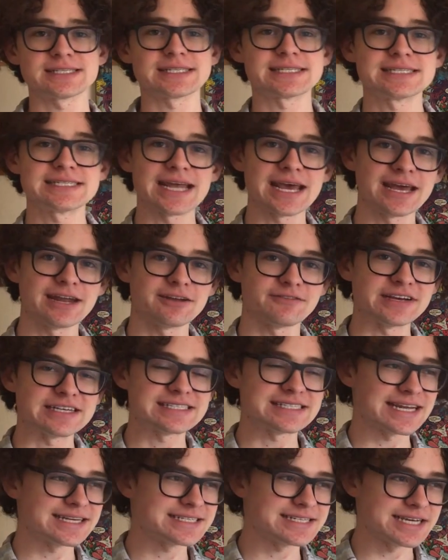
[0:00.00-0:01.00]
is the stand of a
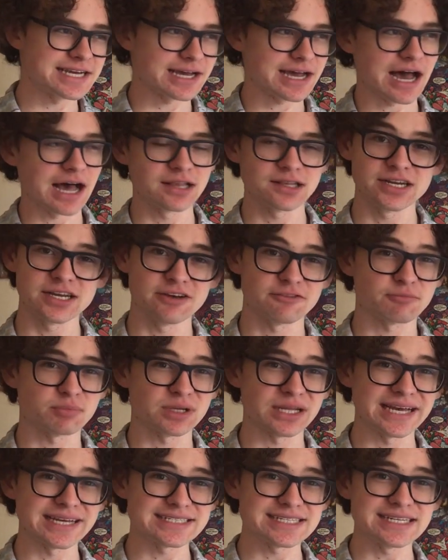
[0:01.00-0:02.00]
sentient colony of
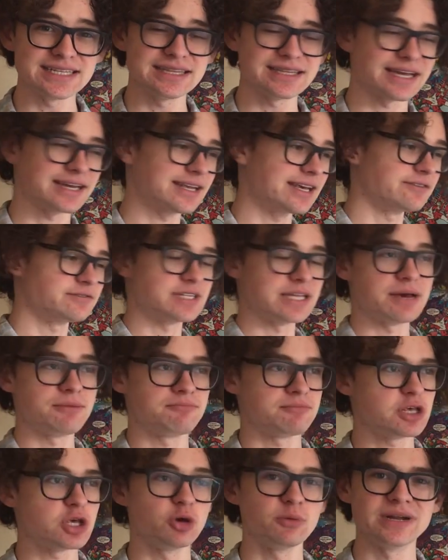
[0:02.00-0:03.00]
plankton that gives
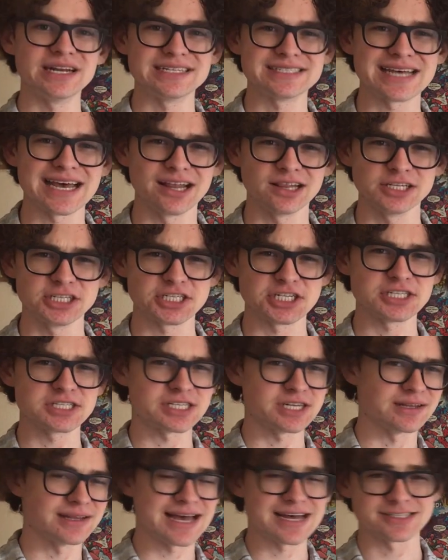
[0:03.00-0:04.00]
them human intelligence
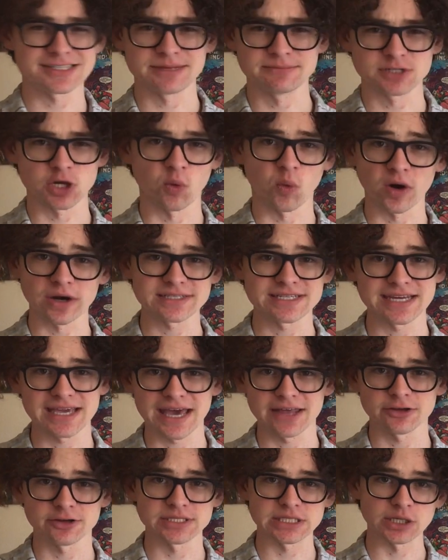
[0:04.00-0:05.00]
and allows them to work
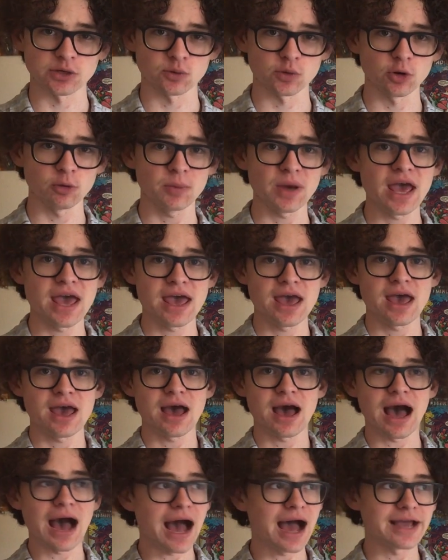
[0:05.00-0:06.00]
together as a group.
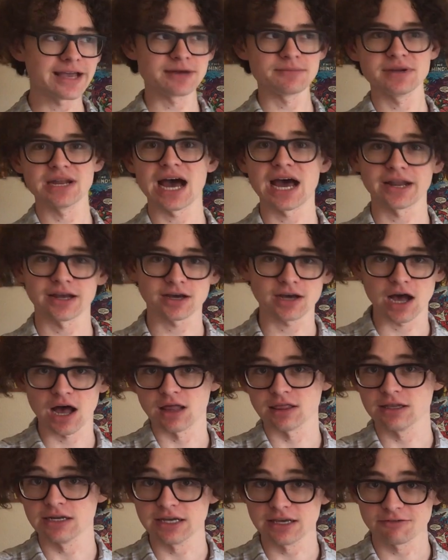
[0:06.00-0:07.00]
I am not a
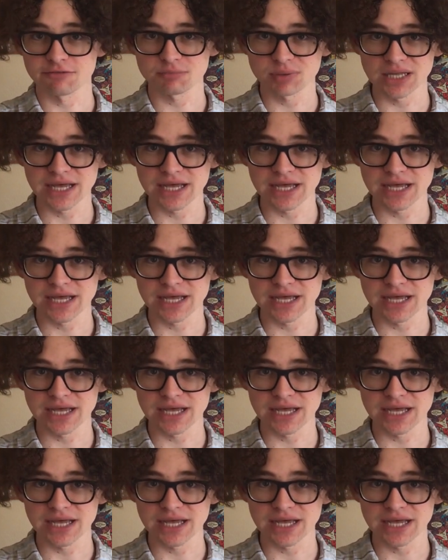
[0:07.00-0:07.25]
colony of